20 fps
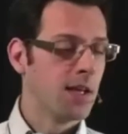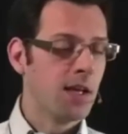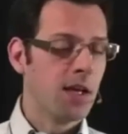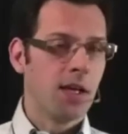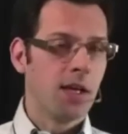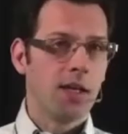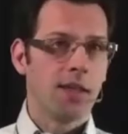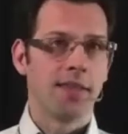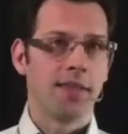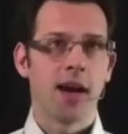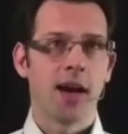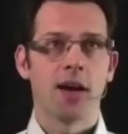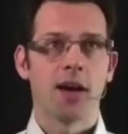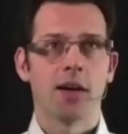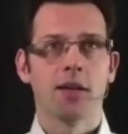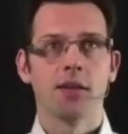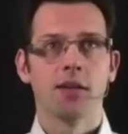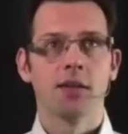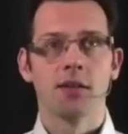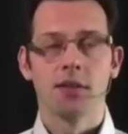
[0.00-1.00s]
There are
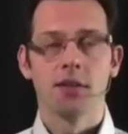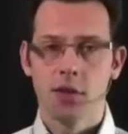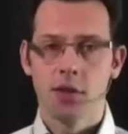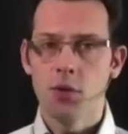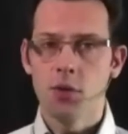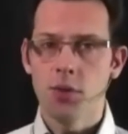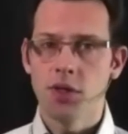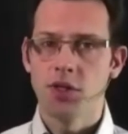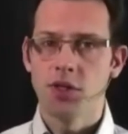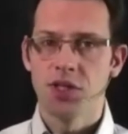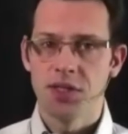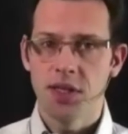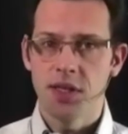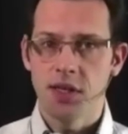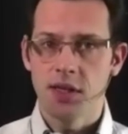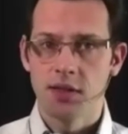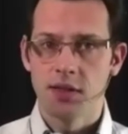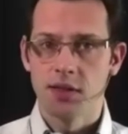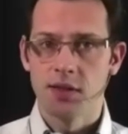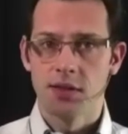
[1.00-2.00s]
so much
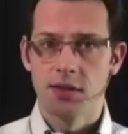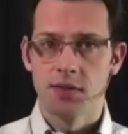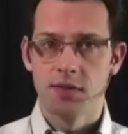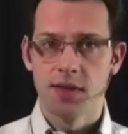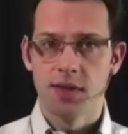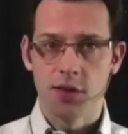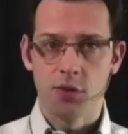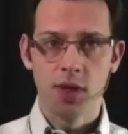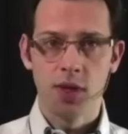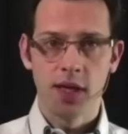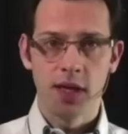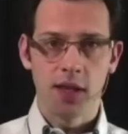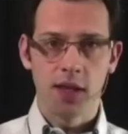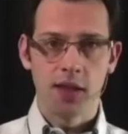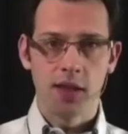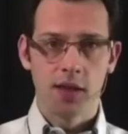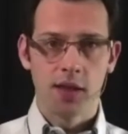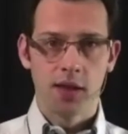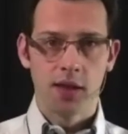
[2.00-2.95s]
things that we can